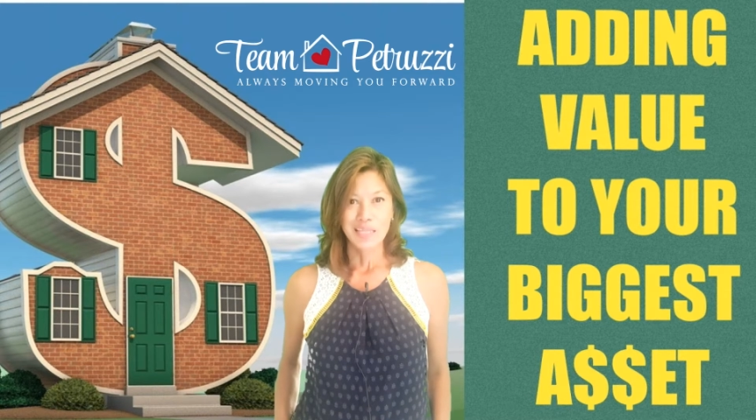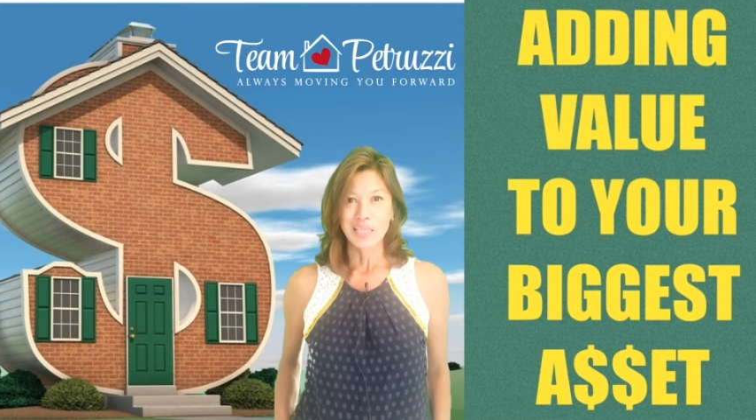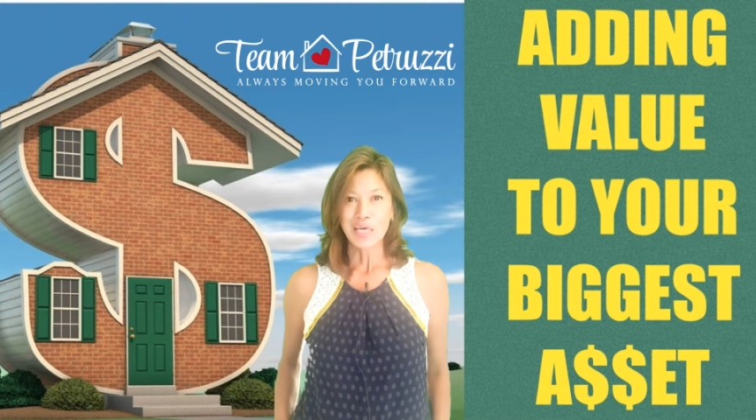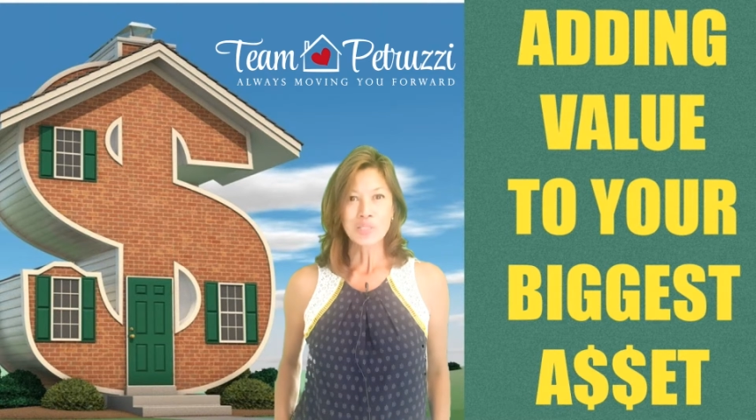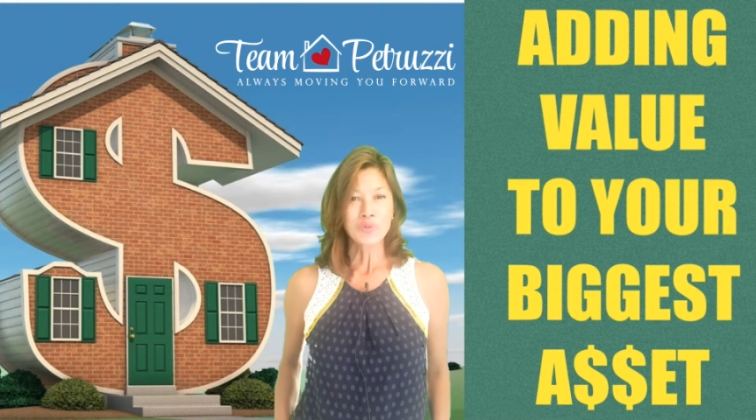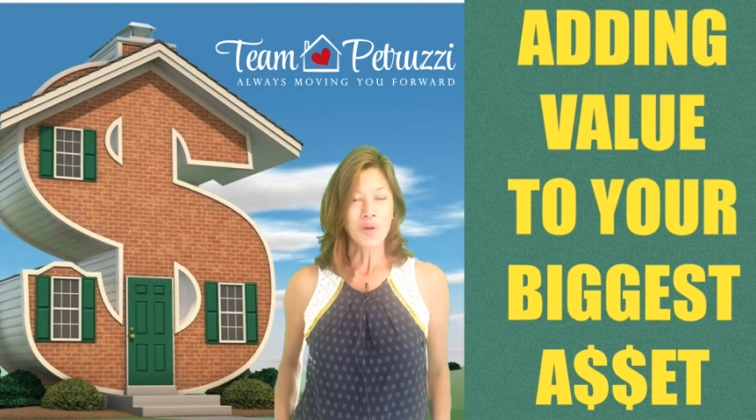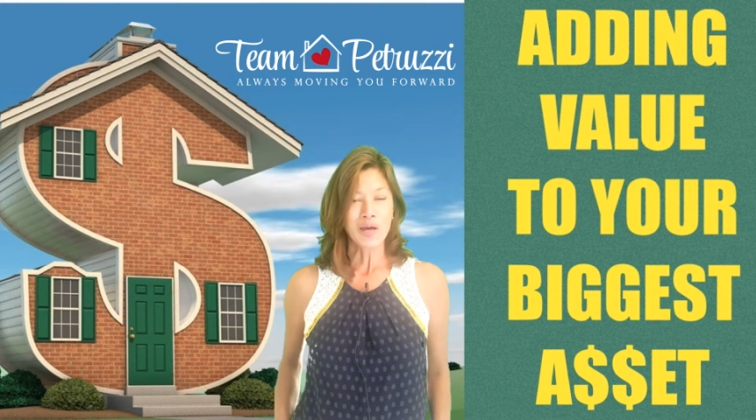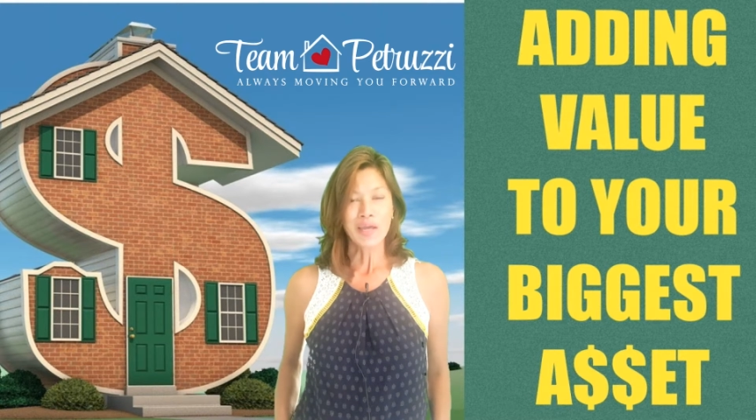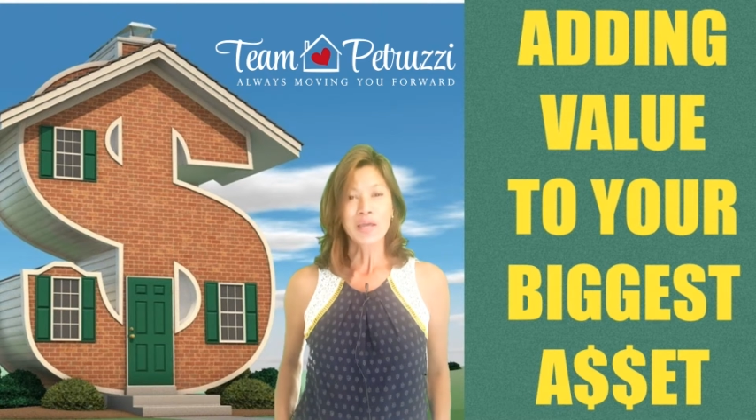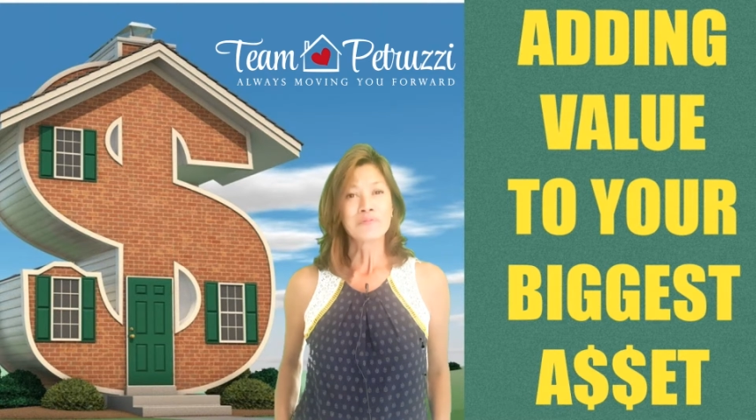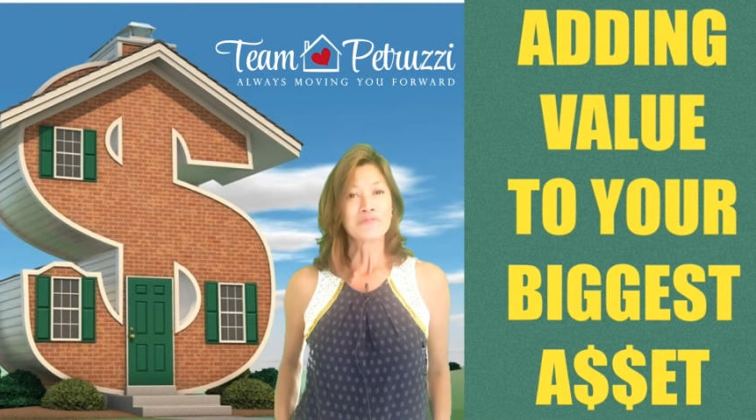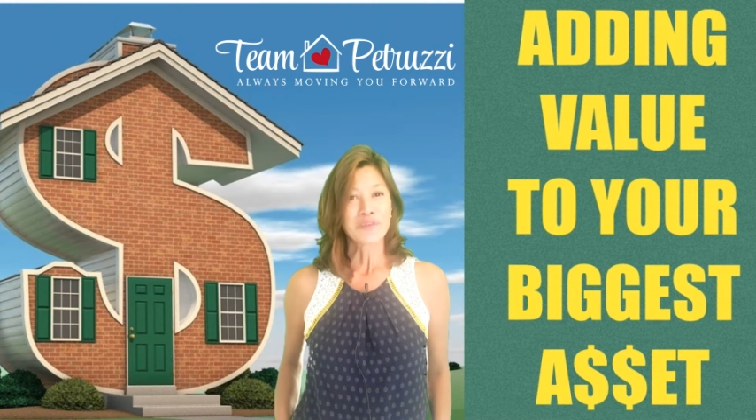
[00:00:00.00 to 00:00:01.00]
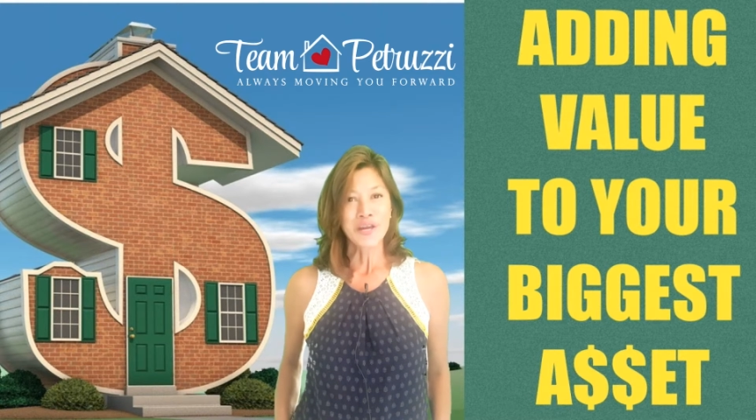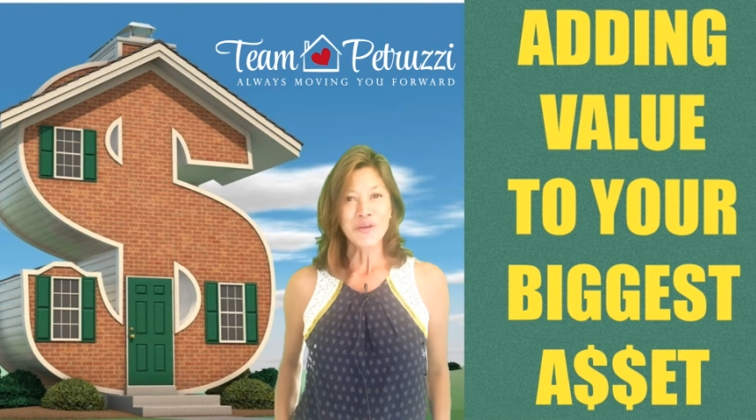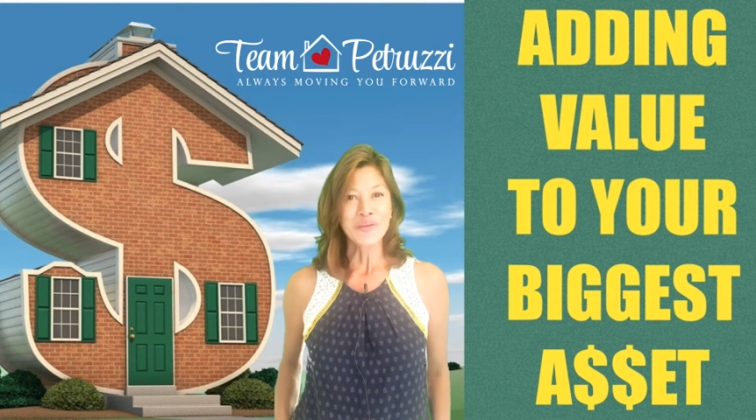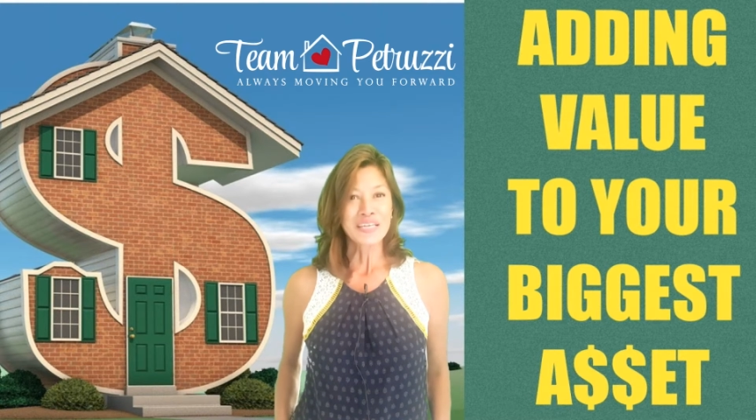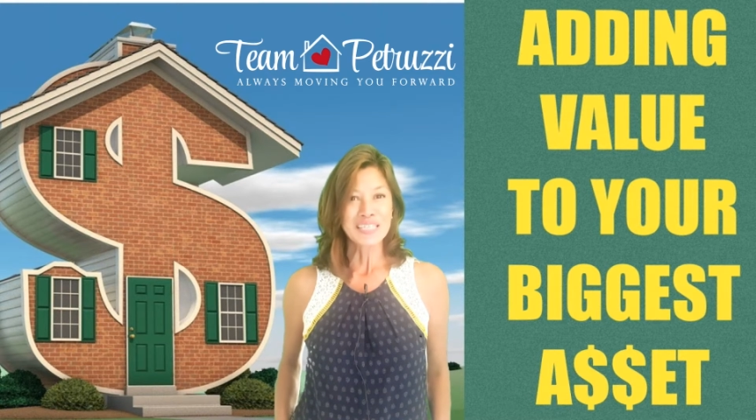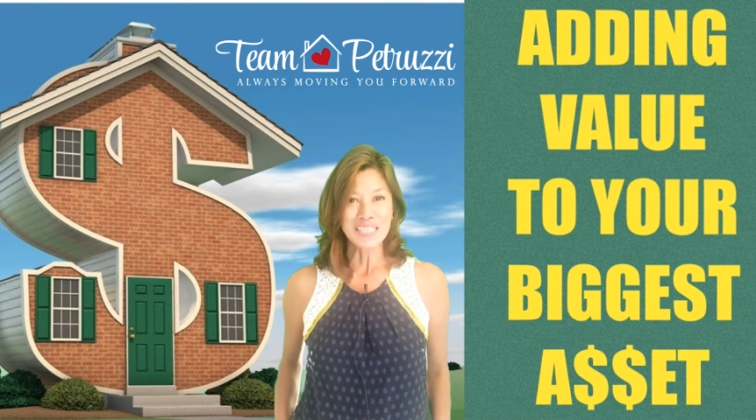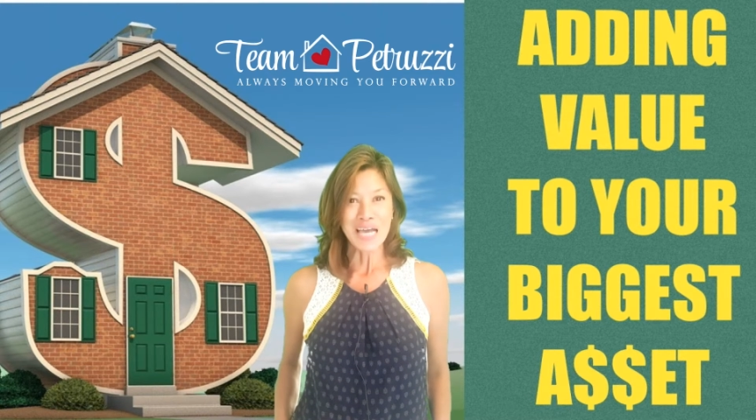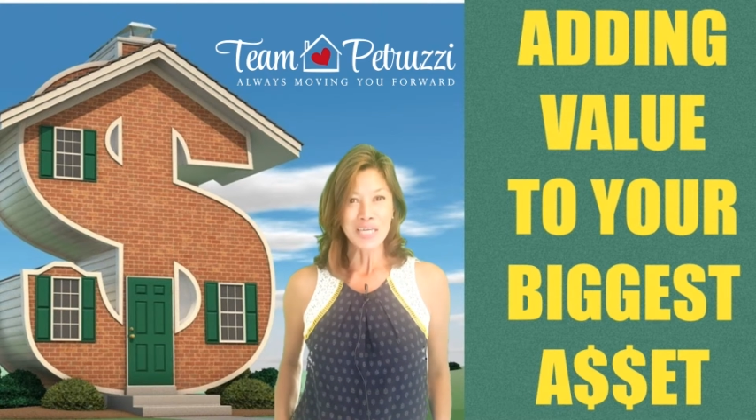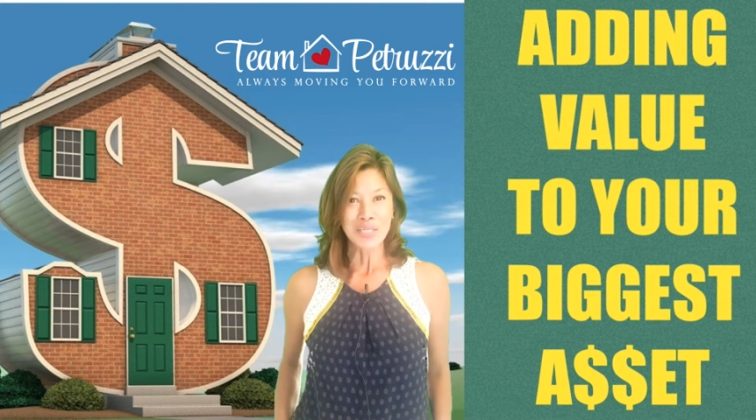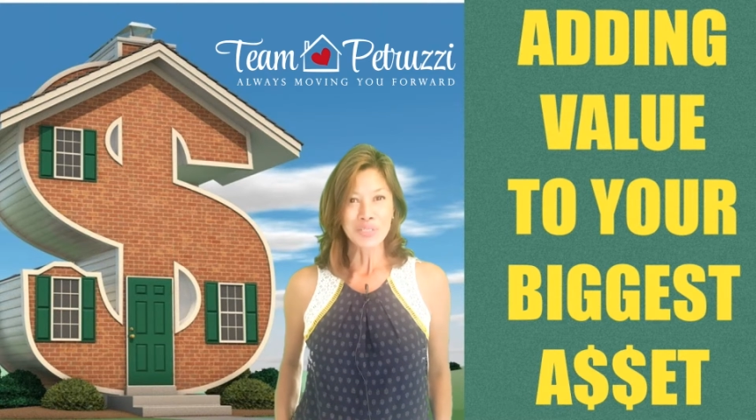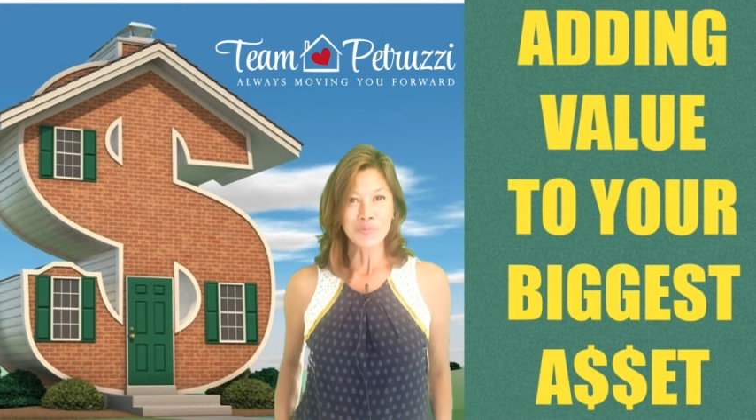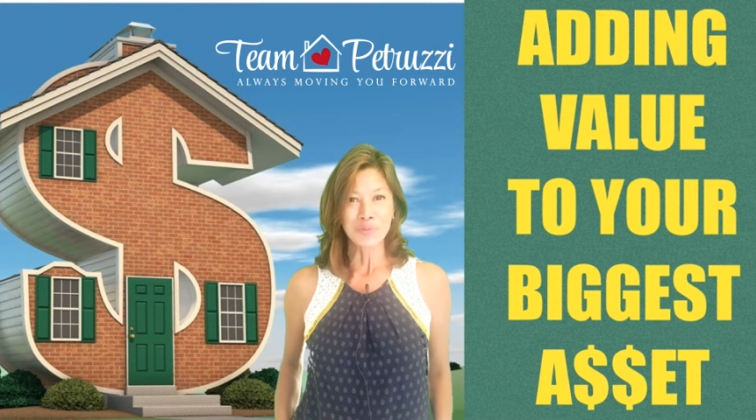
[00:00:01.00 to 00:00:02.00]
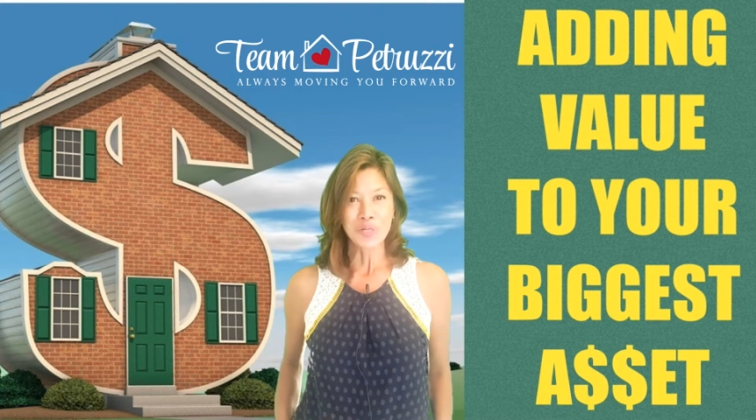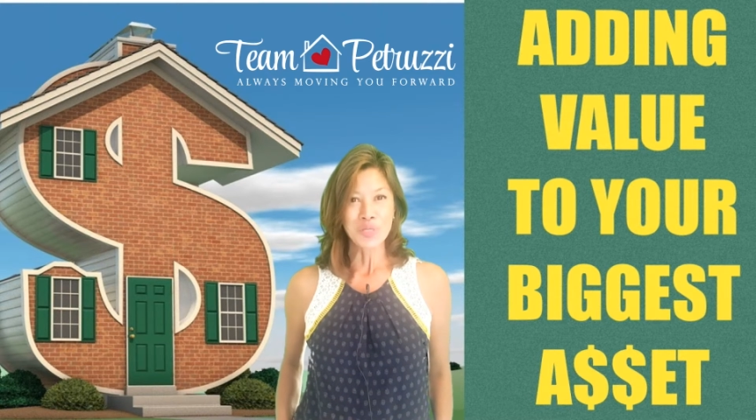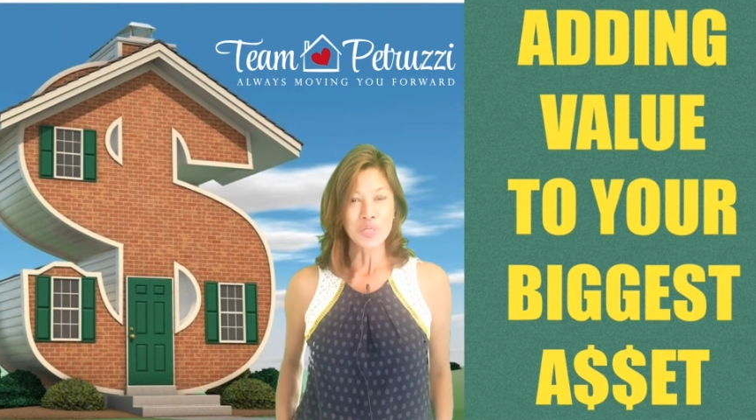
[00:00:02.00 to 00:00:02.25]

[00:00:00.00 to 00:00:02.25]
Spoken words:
That's why I am very excited to bring